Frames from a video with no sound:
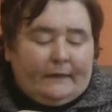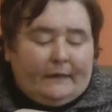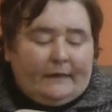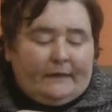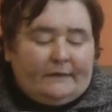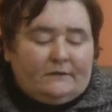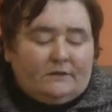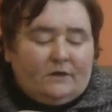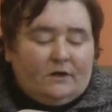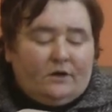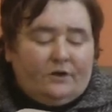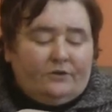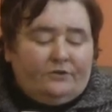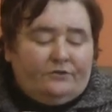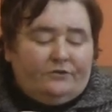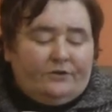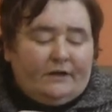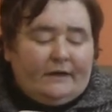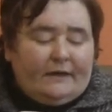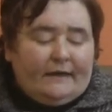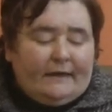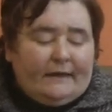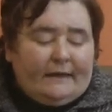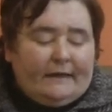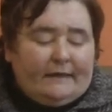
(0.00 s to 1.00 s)
He died
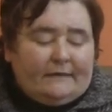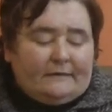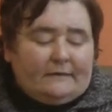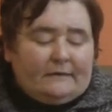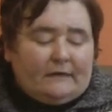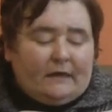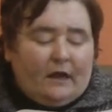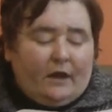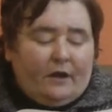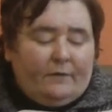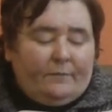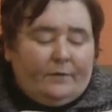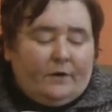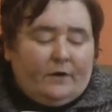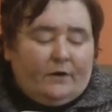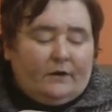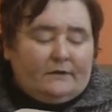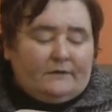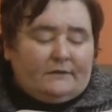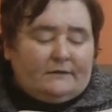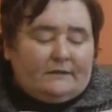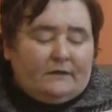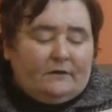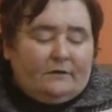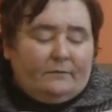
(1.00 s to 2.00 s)
three years ago, but
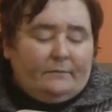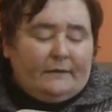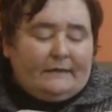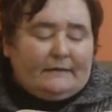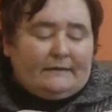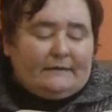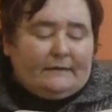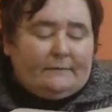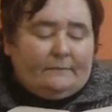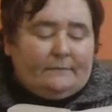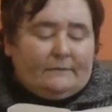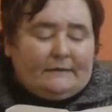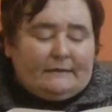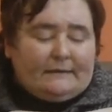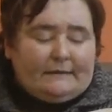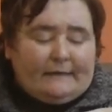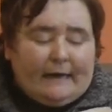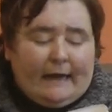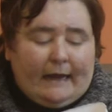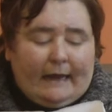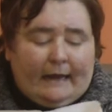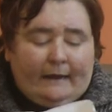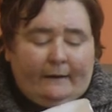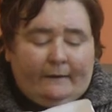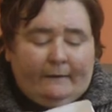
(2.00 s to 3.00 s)
I still miss him
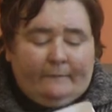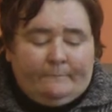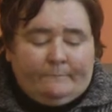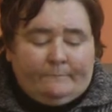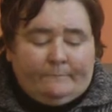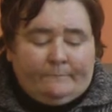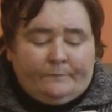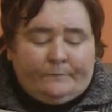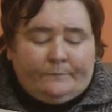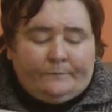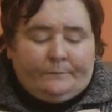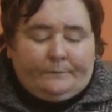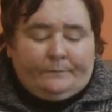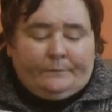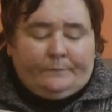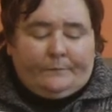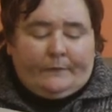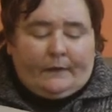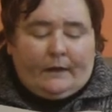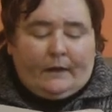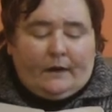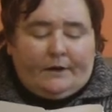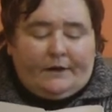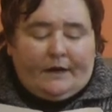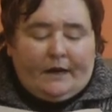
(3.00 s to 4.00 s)
today.
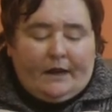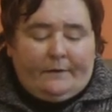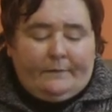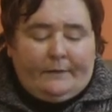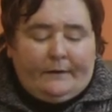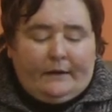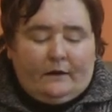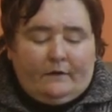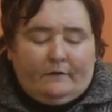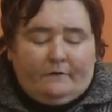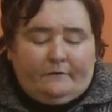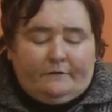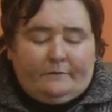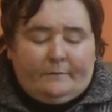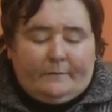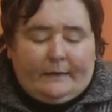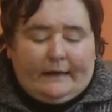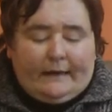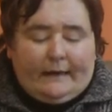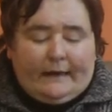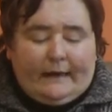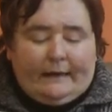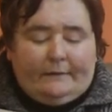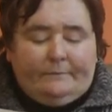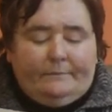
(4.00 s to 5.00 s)
I know he loved me
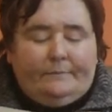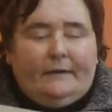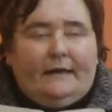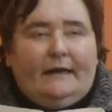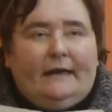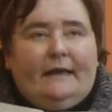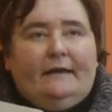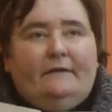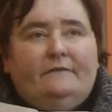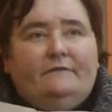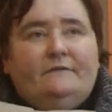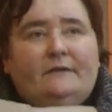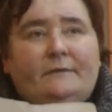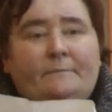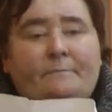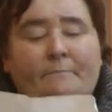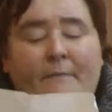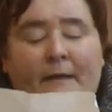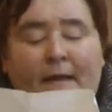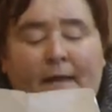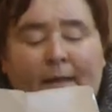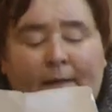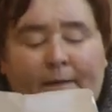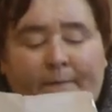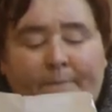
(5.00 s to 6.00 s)
and believed in
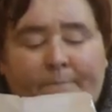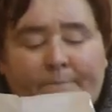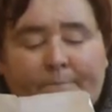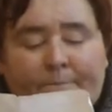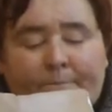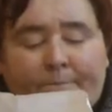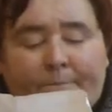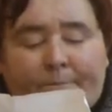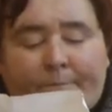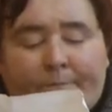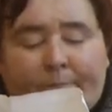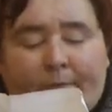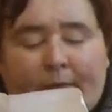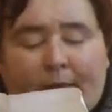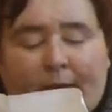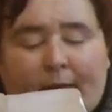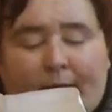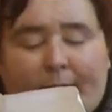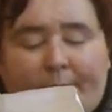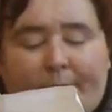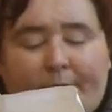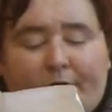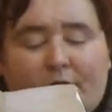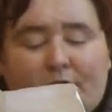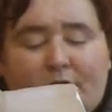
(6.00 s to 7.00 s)
me.
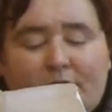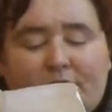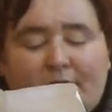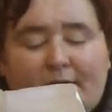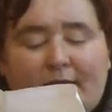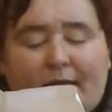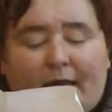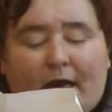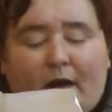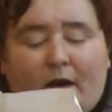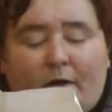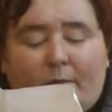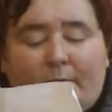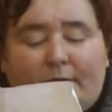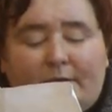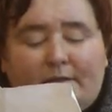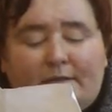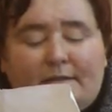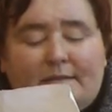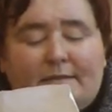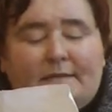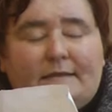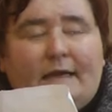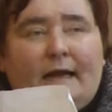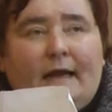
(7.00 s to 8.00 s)
And because of that, I
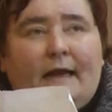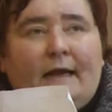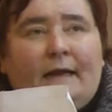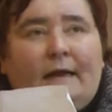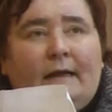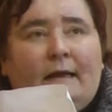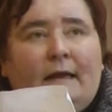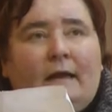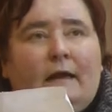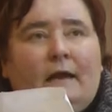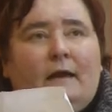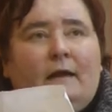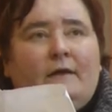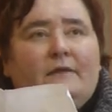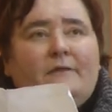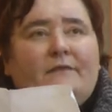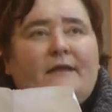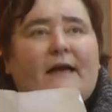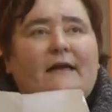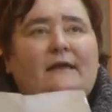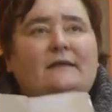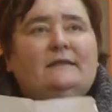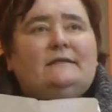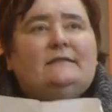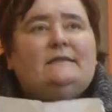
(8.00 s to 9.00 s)
want to say,
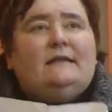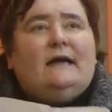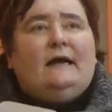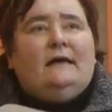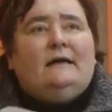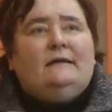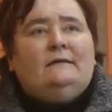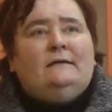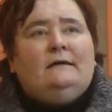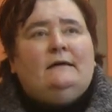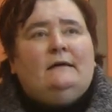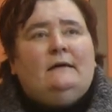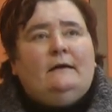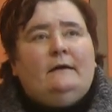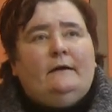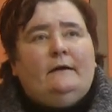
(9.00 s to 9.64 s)
thanks, Dad.